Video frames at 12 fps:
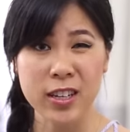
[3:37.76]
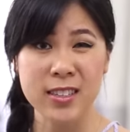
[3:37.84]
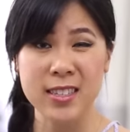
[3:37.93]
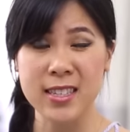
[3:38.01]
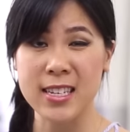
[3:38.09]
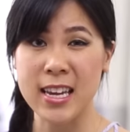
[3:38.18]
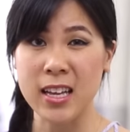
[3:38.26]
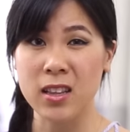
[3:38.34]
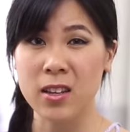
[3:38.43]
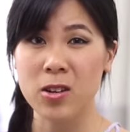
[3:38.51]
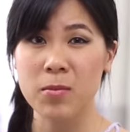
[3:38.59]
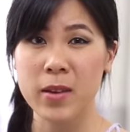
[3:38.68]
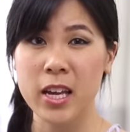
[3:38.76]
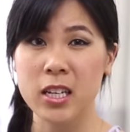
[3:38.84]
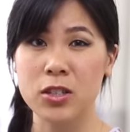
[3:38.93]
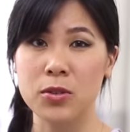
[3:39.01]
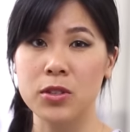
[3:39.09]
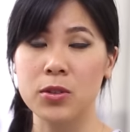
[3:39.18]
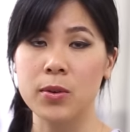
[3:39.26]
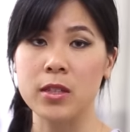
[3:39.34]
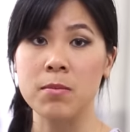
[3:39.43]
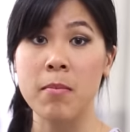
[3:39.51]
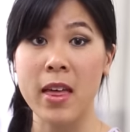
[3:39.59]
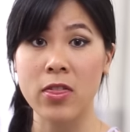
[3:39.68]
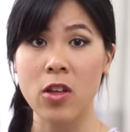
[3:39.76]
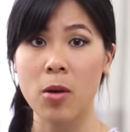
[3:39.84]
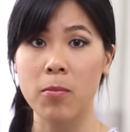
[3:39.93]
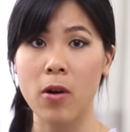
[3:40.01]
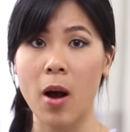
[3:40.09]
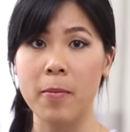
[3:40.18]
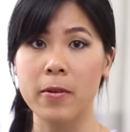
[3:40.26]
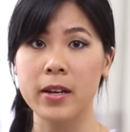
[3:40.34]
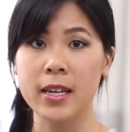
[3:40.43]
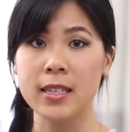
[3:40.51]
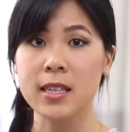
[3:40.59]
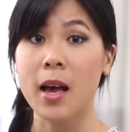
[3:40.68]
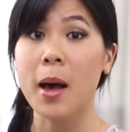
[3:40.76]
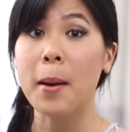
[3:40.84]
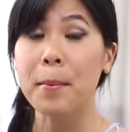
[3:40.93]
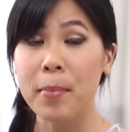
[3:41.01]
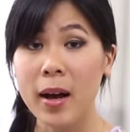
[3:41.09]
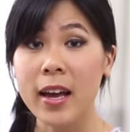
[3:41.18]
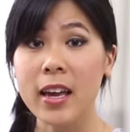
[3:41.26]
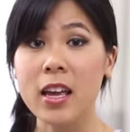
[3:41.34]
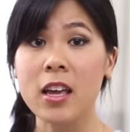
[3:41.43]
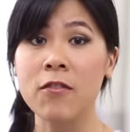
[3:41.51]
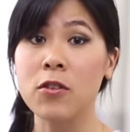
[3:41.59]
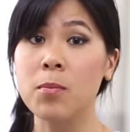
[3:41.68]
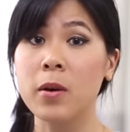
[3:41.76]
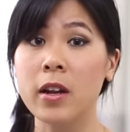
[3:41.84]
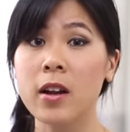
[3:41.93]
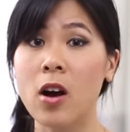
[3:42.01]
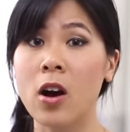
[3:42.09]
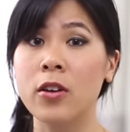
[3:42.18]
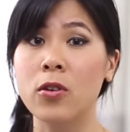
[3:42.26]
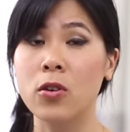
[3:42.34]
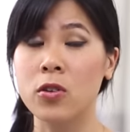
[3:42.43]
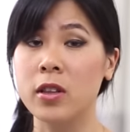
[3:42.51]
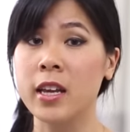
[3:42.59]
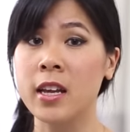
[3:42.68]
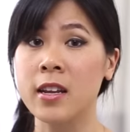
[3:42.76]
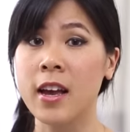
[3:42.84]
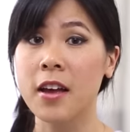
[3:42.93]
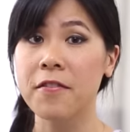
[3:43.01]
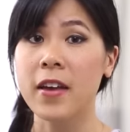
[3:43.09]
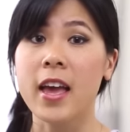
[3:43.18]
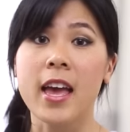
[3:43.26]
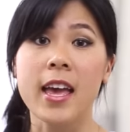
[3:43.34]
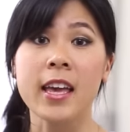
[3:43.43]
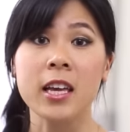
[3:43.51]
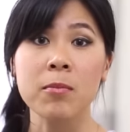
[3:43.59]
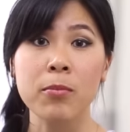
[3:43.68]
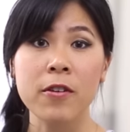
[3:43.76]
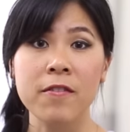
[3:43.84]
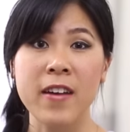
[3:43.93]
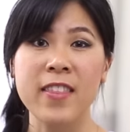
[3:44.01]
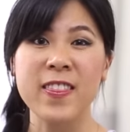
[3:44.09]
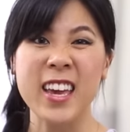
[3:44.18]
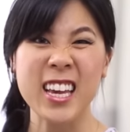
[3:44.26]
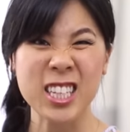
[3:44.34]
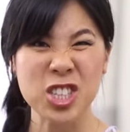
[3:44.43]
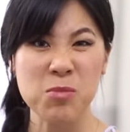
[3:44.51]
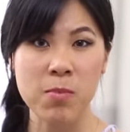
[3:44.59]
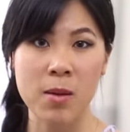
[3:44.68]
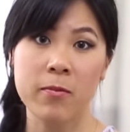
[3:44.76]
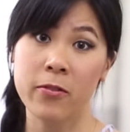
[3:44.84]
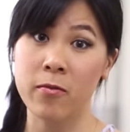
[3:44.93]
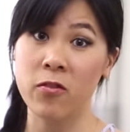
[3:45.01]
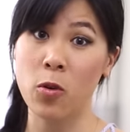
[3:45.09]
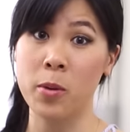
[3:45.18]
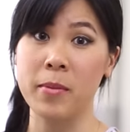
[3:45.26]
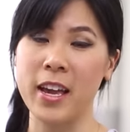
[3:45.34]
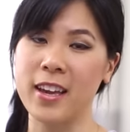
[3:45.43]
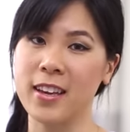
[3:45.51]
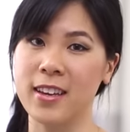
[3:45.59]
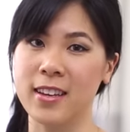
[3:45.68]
can sting a little bit due to its menthol properties, but if you put it on early enough, it can prevent the itchy bump from forming.